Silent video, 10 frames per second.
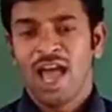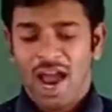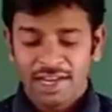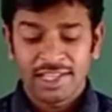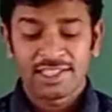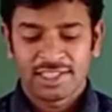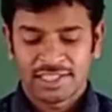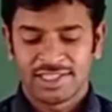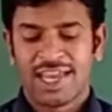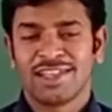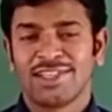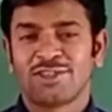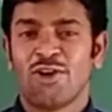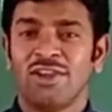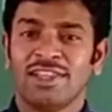and he is saying
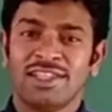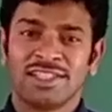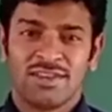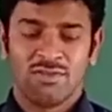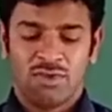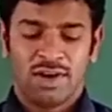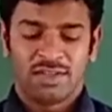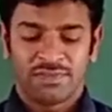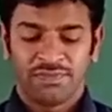all these words.